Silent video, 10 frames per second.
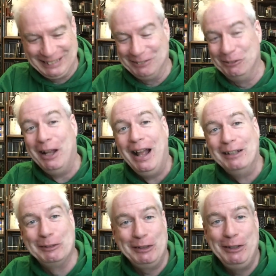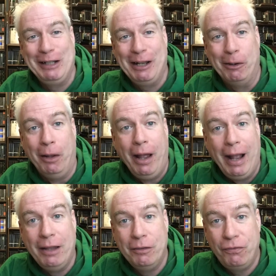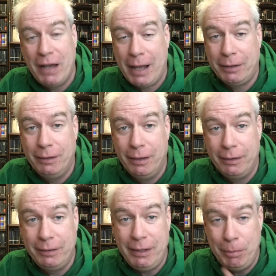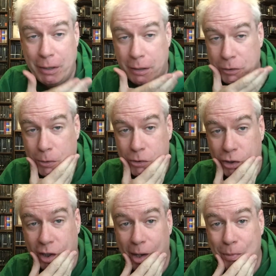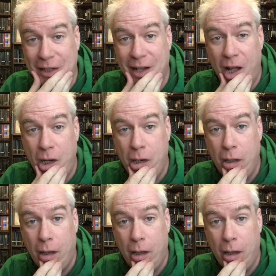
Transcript: so, so, there you go. And the fact that a TBR torture can be done